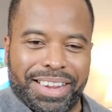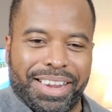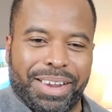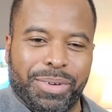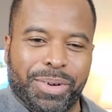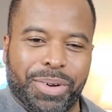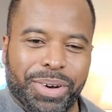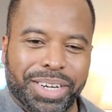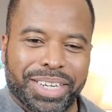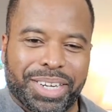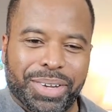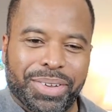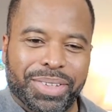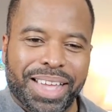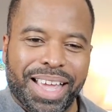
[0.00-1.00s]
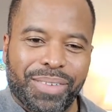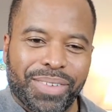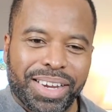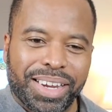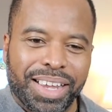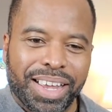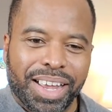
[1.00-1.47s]
I'm going to do that
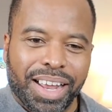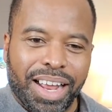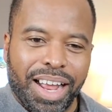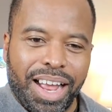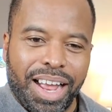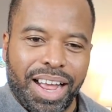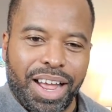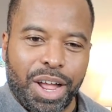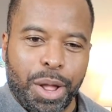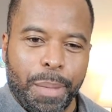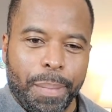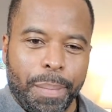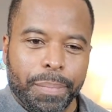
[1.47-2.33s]
one. Uh,